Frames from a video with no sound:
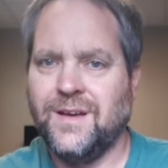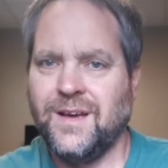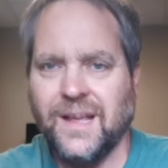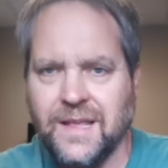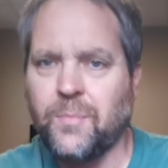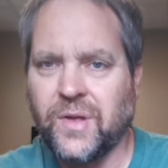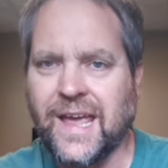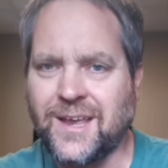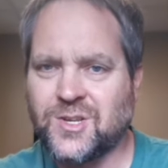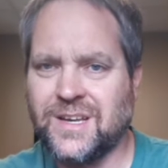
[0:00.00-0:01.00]
And the
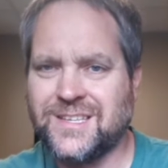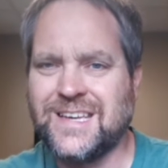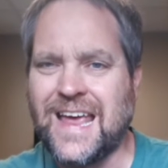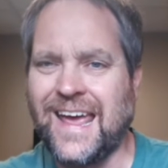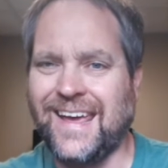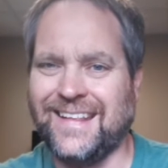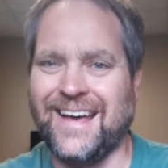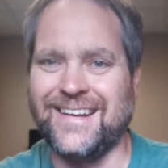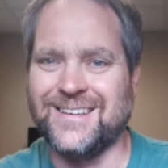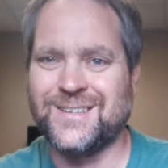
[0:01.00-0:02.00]
implication in saying
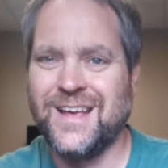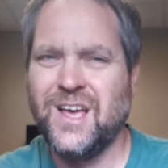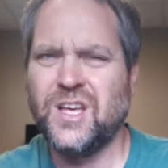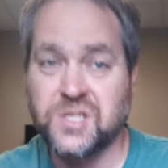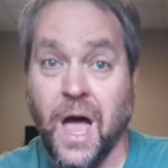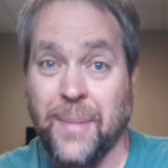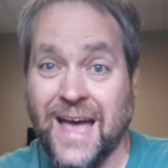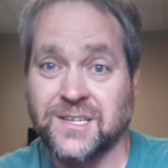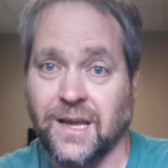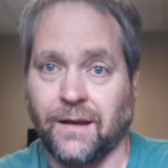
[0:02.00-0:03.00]
that is, stop
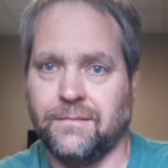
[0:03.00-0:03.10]
asking.